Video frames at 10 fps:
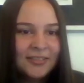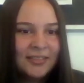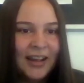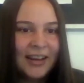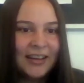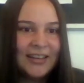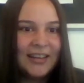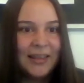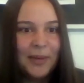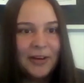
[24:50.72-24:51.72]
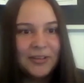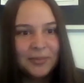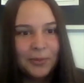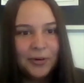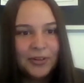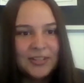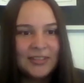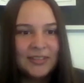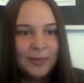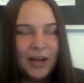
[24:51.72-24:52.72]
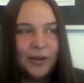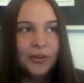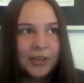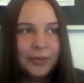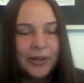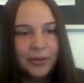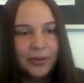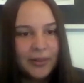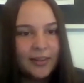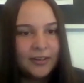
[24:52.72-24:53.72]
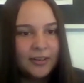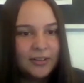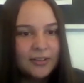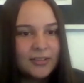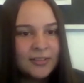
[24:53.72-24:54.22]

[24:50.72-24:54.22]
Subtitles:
I can take them out more, because I know they'll be good with other dogs.